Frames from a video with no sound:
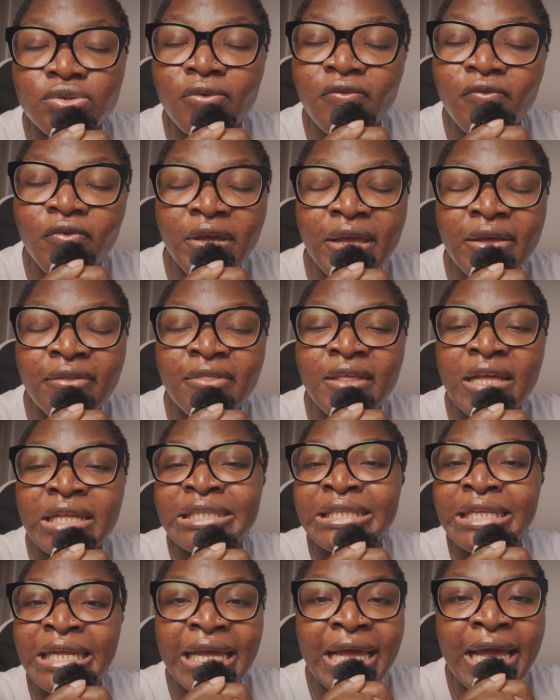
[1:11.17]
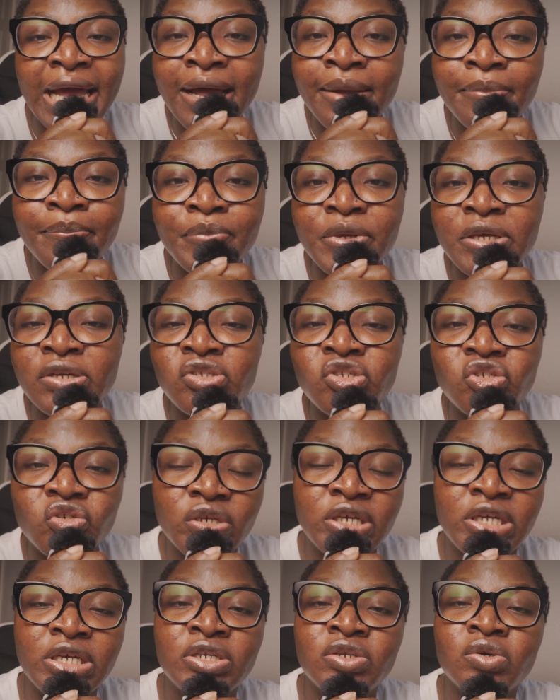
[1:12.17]
don't forget that they are being
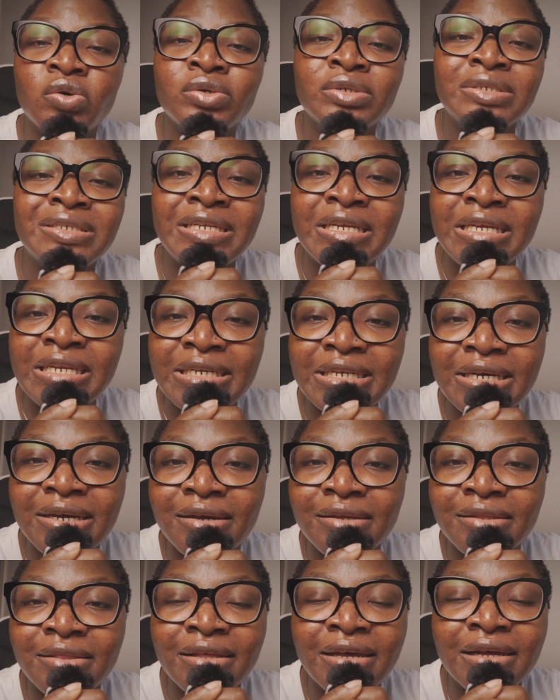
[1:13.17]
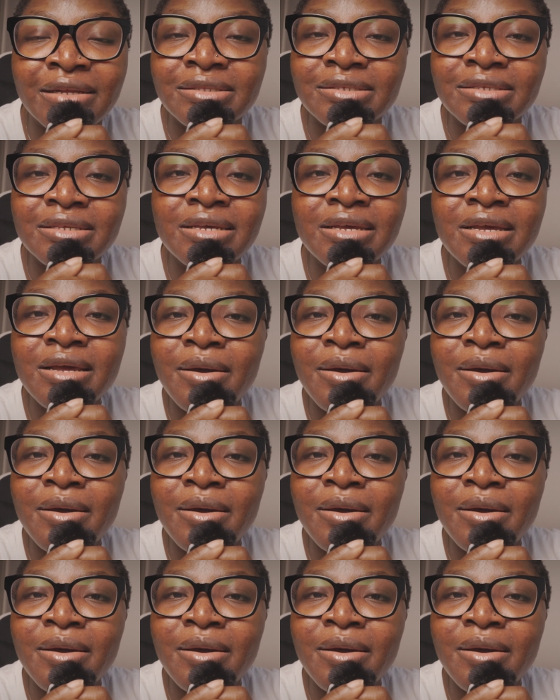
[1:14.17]
trained on data that